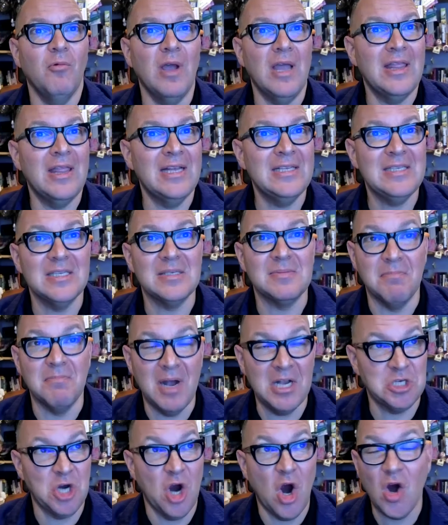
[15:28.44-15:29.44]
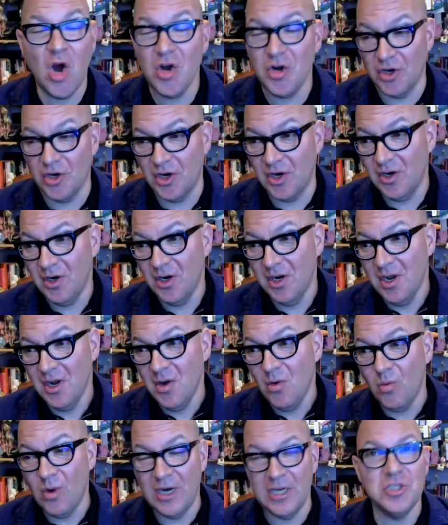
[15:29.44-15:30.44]
this is much harder
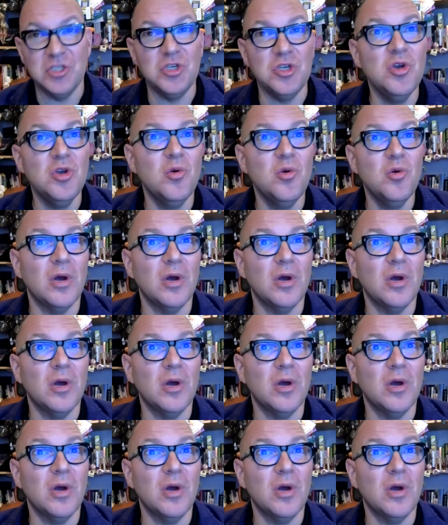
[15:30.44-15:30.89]
when it's you